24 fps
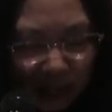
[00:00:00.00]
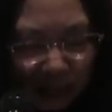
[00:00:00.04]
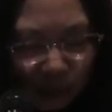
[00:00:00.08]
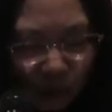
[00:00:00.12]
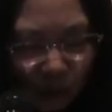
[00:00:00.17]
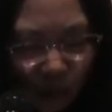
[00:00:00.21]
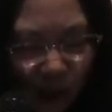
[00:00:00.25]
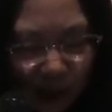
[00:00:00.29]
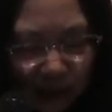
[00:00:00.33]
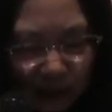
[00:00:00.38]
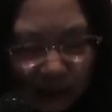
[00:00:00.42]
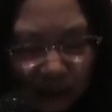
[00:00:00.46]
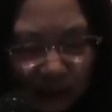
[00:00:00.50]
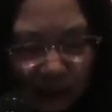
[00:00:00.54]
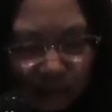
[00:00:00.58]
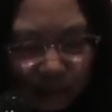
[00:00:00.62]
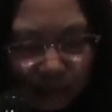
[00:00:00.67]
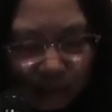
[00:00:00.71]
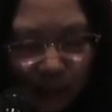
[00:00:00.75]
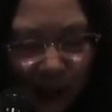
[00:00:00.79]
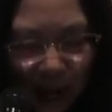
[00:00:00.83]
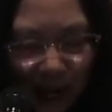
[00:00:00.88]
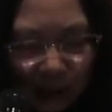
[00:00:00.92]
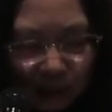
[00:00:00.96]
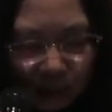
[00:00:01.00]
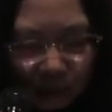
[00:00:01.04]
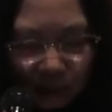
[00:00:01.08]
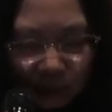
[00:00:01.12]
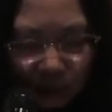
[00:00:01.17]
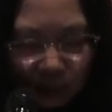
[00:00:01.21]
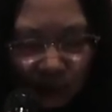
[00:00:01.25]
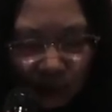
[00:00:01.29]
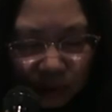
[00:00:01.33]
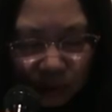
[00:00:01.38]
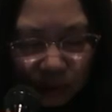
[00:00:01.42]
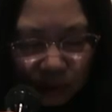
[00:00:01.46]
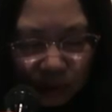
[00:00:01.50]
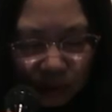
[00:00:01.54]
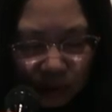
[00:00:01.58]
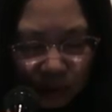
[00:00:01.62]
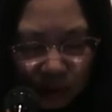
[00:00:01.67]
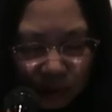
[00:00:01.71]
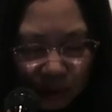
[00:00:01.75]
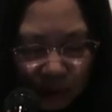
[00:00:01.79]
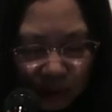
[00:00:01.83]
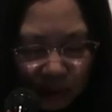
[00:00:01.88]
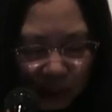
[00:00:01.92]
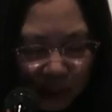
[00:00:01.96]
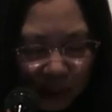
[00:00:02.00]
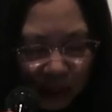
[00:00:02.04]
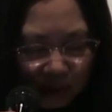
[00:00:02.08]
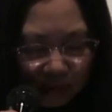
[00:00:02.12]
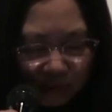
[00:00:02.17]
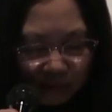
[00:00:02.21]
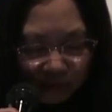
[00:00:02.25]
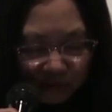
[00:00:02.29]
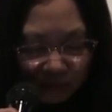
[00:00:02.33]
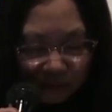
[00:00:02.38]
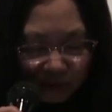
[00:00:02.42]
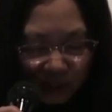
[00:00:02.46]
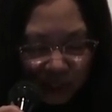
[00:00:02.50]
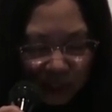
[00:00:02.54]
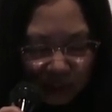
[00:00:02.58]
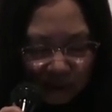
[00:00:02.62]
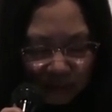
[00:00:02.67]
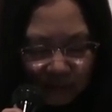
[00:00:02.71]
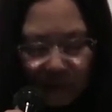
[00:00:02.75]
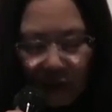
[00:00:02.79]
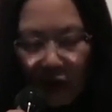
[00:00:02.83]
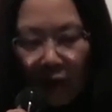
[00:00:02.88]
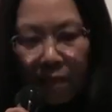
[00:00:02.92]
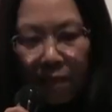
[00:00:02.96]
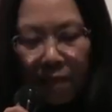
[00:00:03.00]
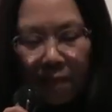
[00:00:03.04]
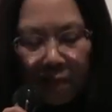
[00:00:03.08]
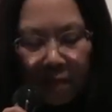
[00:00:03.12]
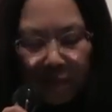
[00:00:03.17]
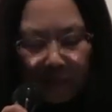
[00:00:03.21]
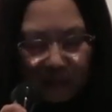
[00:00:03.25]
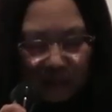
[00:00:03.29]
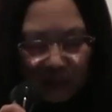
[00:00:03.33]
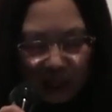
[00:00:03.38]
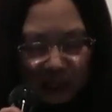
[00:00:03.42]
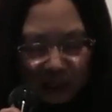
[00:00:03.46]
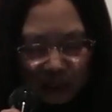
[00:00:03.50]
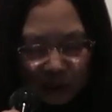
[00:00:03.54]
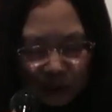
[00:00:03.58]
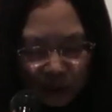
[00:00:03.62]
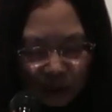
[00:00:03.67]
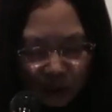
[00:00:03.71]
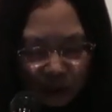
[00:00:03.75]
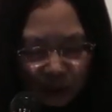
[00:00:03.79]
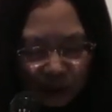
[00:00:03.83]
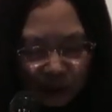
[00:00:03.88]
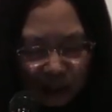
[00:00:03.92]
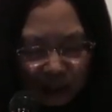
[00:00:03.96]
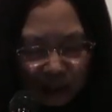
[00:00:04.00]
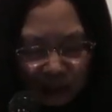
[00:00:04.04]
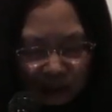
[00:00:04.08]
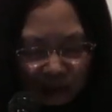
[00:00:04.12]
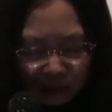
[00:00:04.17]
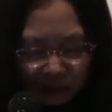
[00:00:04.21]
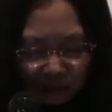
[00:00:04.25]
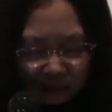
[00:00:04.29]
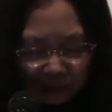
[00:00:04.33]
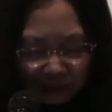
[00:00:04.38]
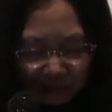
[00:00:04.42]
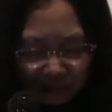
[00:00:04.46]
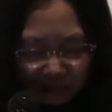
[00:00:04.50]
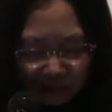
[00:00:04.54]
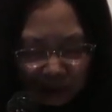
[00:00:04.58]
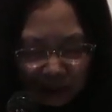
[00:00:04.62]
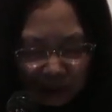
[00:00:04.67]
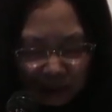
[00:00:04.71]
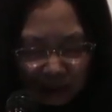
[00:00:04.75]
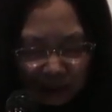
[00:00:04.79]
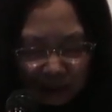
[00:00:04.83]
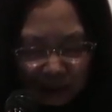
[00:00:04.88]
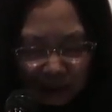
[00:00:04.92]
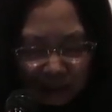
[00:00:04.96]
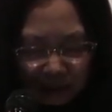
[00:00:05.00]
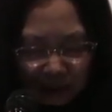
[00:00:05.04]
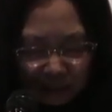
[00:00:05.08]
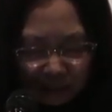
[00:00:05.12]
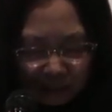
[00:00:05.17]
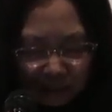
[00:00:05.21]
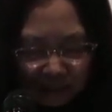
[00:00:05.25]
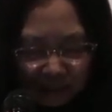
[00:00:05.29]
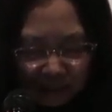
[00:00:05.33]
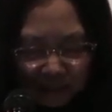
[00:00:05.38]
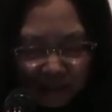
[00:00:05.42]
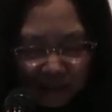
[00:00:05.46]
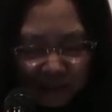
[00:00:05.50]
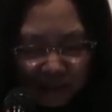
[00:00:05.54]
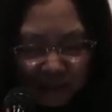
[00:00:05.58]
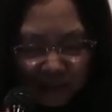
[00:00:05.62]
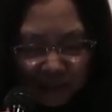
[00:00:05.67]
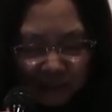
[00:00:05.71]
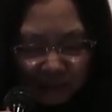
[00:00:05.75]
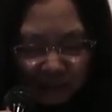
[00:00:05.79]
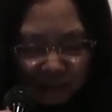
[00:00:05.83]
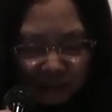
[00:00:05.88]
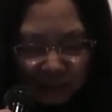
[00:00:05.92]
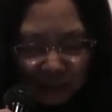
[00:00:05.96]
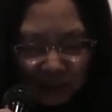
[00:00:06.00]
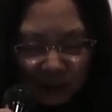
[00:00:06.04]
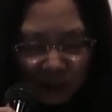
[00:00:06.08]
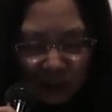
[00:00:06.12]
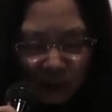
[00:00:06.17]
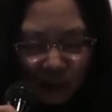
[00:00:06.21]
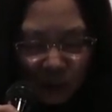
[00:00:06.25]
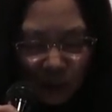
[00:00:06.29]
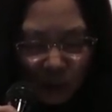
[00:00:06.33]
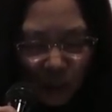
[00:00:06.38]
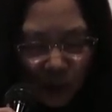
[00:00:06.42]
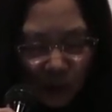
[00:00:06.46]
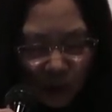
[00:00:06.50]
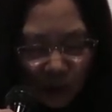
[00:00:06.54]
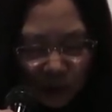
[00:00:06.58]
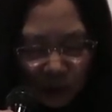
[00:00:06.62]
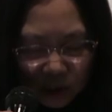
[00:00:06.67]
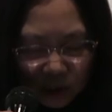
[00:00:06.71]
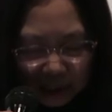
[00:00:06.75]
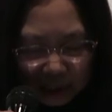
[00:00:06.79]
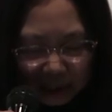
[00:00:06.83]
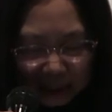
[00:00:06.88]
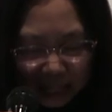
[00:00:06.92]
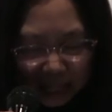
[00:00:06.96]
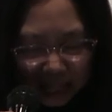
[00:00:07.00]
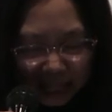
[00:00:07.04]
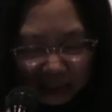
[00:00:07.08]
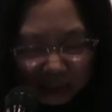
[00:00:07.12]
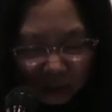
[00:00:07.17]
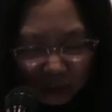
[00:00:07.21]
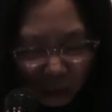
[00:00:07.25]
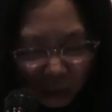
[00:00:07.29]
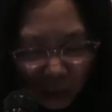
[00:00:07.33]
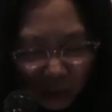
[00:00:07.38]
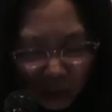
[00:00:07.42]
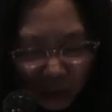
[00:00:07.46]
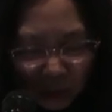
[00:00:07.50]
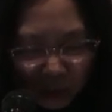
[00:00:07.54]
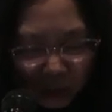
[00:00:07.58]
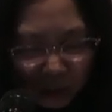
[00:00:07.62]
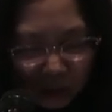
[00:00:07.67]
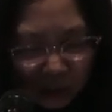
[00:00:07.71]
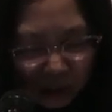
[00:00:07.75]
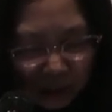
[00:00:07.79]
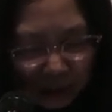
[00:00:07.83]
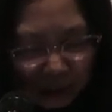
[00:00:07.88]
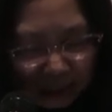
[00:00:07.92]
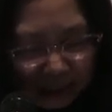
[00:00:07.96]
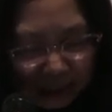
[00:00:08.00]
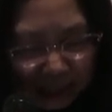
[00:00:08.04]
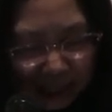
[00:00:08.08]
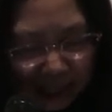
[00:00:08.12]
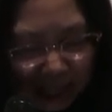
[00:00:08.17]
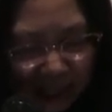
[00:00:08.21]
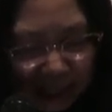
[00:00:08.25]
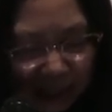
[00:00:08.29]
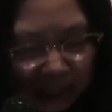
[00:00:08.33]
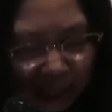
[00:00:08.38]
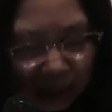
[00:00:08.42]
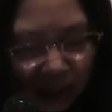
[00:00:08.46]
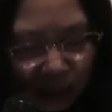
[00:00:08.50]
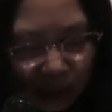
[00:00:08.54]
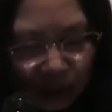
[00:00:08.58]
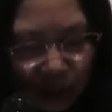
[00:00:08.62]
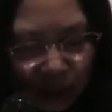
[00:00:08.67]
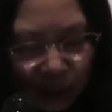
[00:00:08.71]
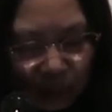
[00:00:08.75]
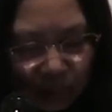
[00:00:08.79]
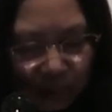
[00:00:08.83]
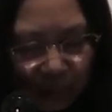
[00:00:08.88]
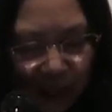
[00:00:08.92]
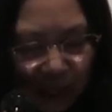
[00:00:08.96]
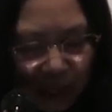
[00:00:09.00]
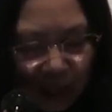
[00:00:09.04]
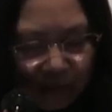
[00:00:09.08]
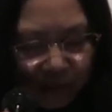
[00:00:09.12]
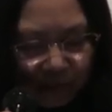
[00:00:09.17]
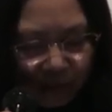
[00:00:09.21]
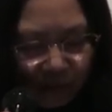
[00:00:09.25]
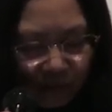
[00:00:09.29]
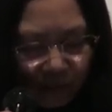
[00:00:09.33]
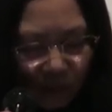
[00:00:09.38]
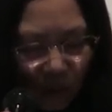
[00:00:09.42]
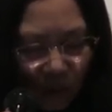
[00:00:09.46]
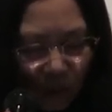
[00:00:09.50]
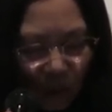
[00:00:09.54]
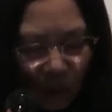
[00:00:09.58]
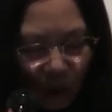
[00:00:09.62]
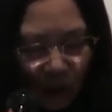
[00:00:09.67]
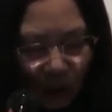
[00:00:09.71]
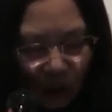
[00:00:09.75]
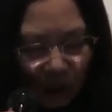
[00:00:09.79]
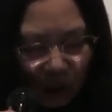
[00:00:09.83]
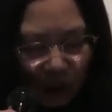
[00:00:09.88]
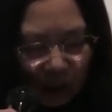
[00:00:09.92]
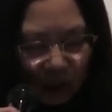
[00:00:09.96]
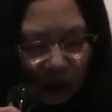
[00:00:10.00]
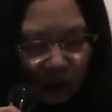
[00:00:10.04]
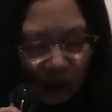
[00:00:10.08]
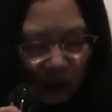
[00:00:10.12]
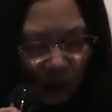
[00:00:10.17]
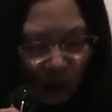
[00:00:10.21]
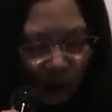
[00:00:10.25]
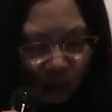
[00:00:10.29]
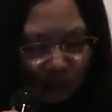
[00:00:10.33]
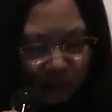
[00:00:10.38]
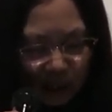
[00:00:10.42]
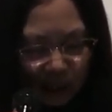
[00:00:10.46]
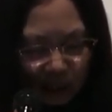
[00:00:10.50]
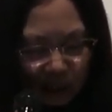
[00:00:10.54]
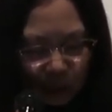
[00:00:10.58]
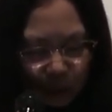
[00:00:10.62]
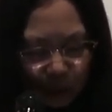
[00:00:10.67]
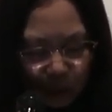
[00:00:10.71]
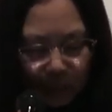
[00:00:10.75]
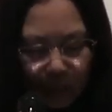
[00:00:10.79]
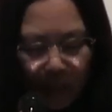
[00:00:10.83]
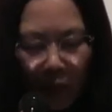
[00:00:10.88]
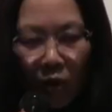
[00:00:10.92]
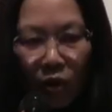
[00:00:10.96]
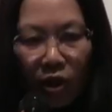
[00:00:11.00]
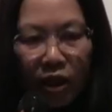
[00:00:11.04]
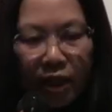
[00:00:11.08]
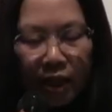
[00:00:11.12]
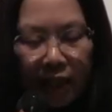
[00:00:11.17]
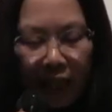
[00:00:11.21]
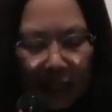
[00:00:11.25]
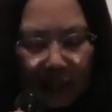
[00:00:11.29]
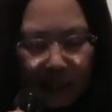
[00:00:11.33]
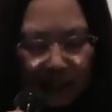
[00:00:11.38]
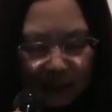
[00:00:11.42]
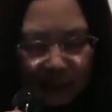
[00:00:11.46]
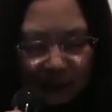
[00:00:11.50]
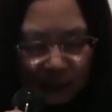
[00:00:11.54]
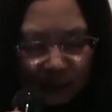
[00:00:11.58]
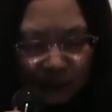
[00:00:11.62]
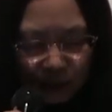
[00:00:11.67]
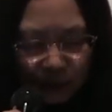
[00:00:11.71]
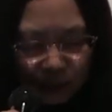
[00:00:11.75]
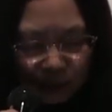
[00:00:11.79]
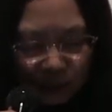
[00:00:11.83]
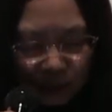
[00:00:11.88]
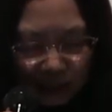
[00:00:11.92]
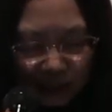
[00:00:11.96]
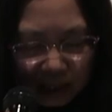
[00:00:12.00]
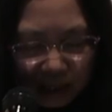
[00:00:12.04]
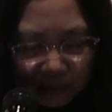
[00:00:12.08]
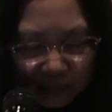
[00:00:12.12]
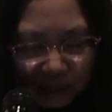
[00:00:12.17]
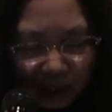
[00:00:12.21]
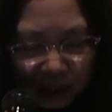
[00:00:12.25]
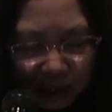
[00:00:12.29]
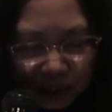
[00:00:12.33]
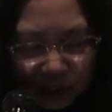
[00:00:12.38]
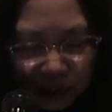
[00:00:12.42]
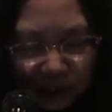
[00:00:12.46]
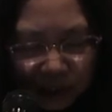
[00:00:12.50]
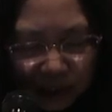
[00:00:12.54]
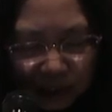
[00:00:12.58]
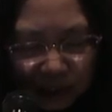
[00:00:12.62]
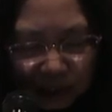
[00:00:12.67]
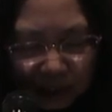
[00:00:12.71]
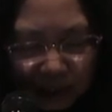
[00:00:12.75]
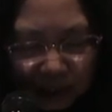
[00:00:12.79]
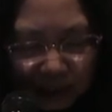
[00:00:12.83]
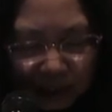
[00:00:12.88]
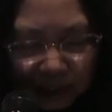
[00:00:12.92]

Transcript: at once bound to and freed from external reference. Words as words cannot speak for or be subordinated to the image.